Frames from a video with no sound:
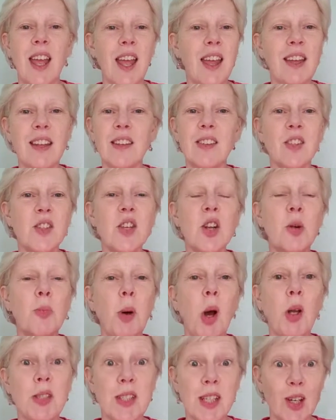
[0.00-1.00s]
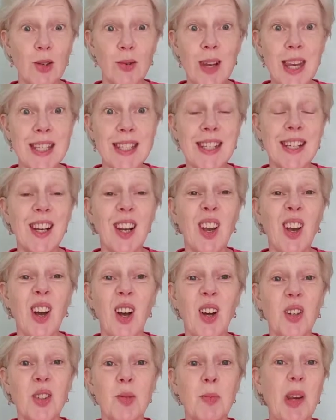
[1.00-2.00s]
there's no point in creating a
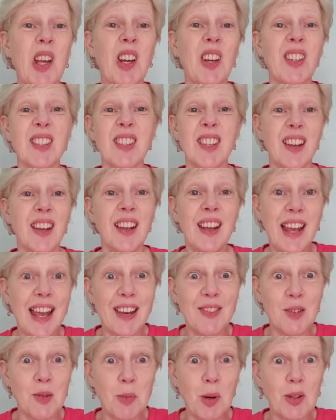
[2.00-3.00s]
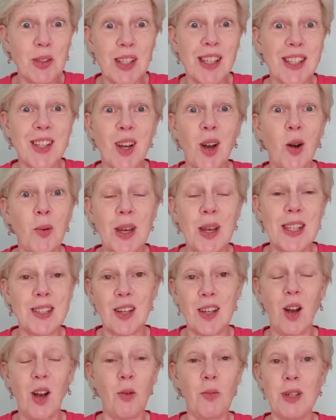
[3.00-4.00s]
course because everybody's always
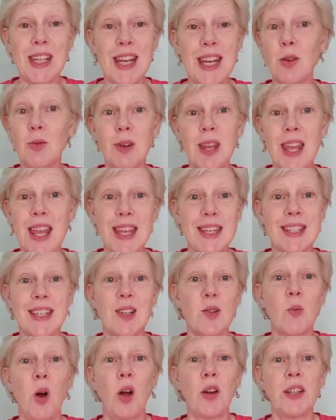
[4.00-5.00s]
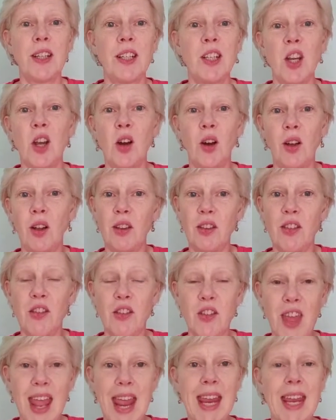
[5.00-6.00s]
already created one in your
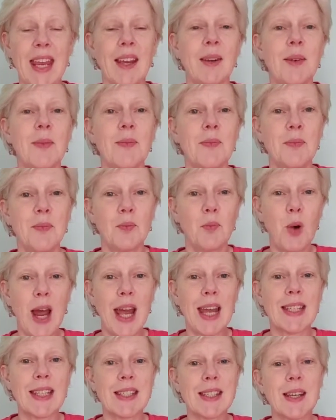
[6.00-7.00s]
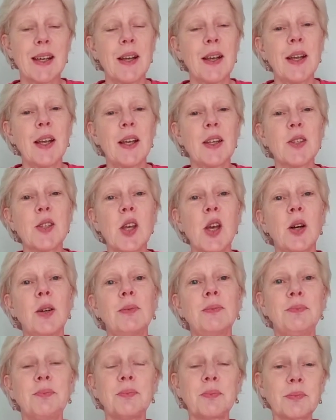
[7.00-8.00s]
thing. Right, so
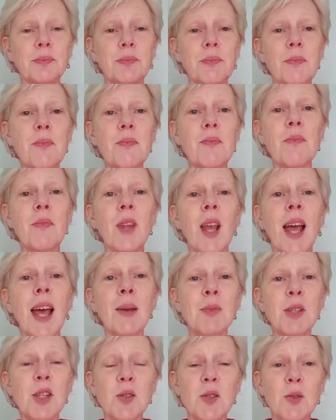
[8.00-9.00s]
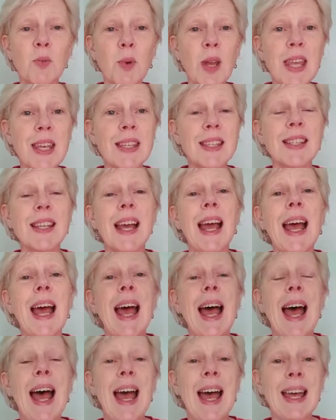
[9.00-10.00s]
I'm Susan Weeks,
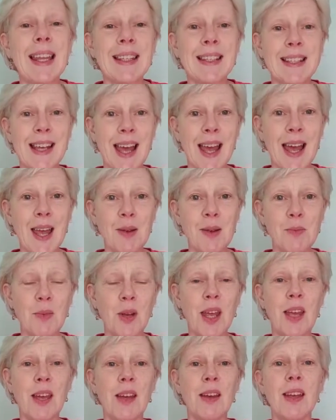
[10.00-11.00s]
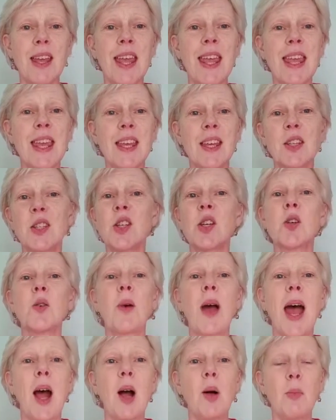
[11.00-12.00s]
and I'm here to
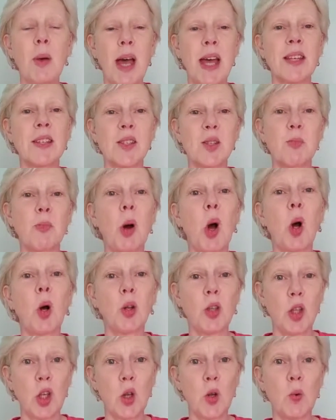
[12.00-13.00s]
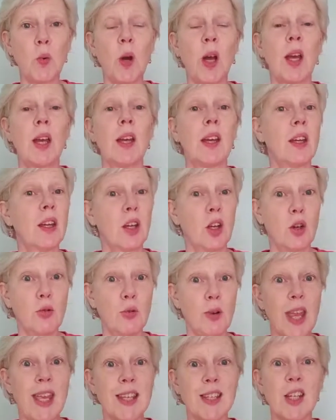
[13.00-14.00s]
help and support you
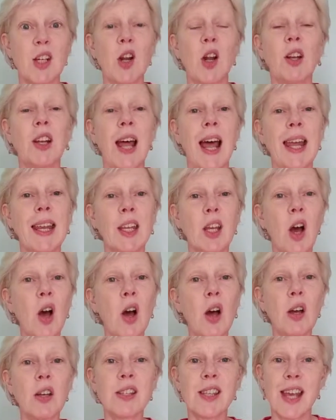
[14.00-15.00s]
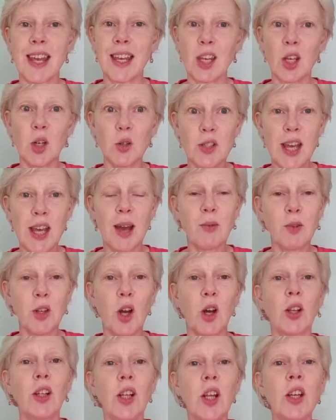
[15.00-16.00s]
create an online course. I cut out your
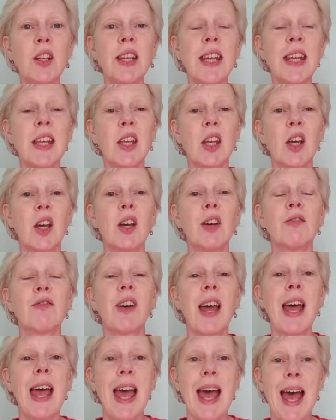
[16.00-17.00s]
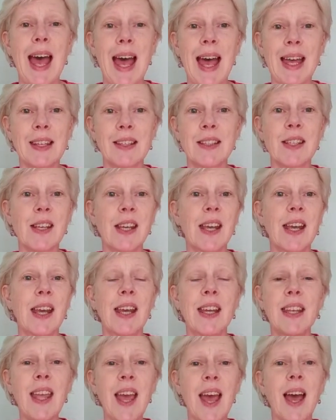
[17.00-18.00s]
learning curve, and
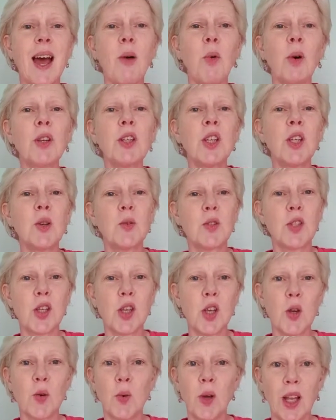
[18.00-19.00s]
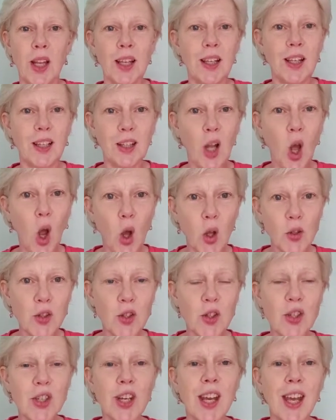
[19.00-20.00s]
yeah, I want you to
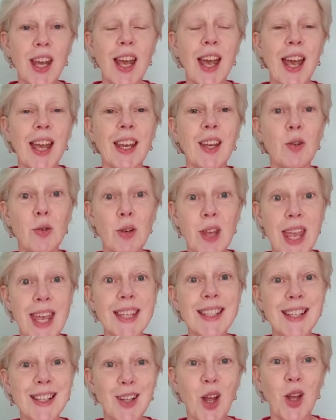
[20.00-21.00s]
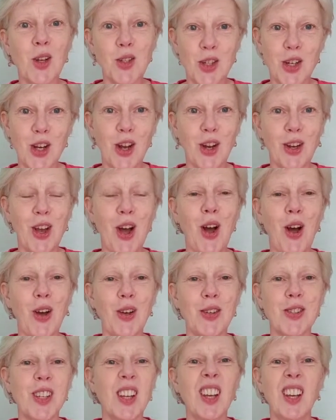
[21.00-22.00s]
create and launch your
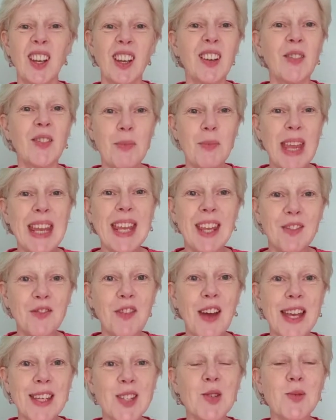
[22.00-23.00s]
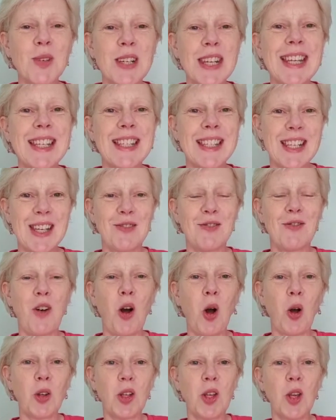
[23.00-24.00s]
course, make it faster and easier for
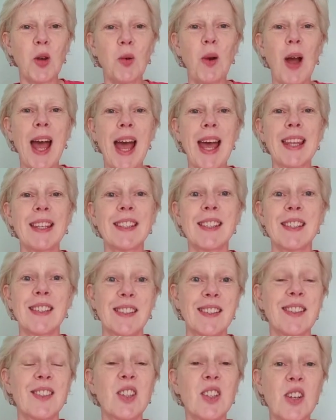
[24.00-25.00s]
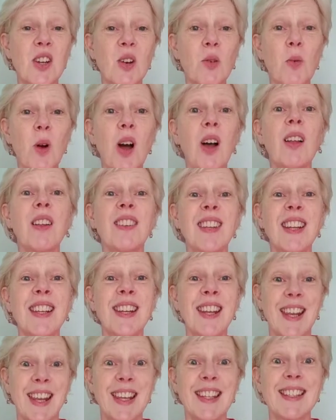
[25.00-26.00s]
you. And do you know what? Then you
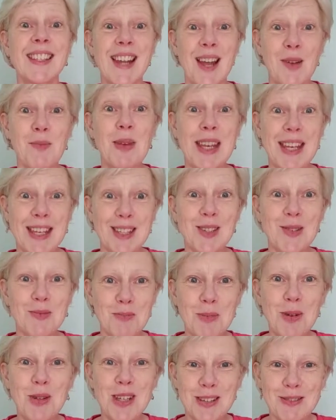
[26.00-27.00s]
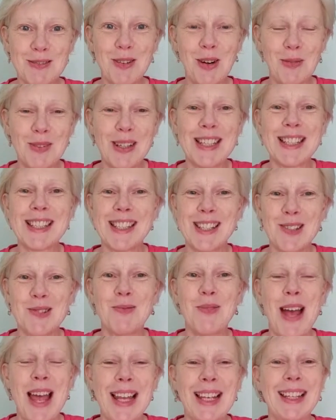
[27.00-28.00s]
can start making some money from it as
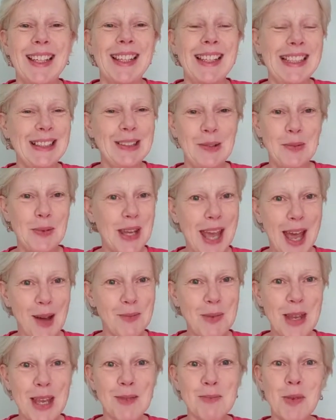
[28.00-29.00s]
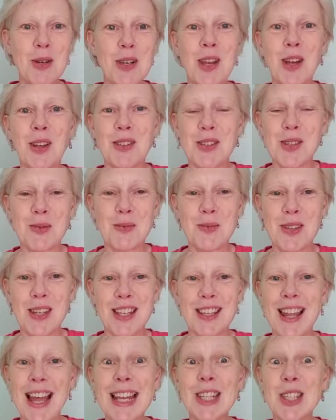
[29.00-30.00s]
well. We can't make money on something
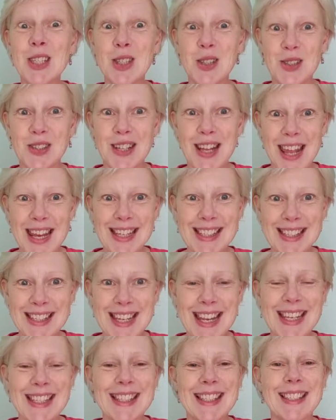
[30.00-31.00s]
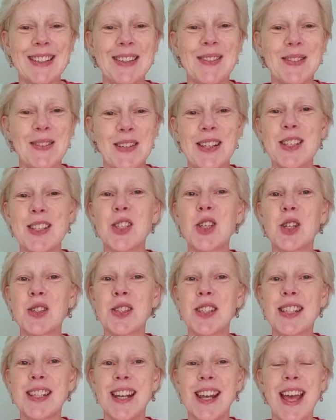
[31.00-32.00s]
that doesn't exist. It's just
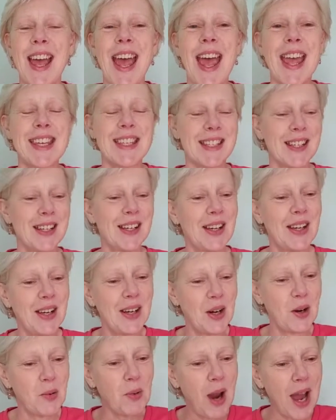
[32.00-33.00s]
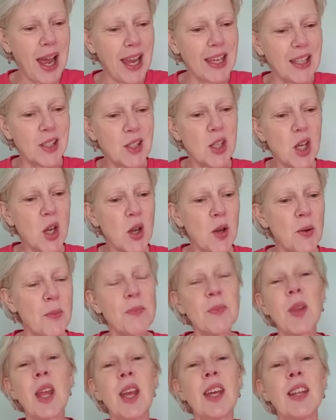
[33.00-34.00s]
in your head. Right, so
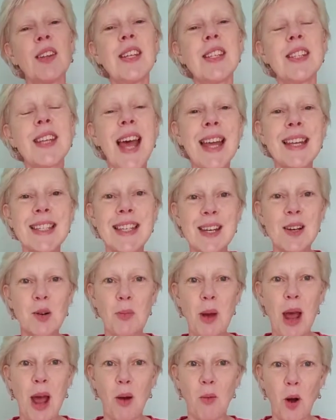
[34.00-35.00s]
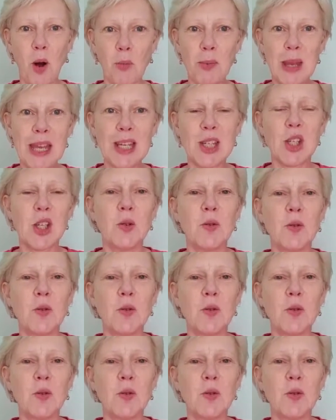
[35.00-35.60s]
this idea about what makes you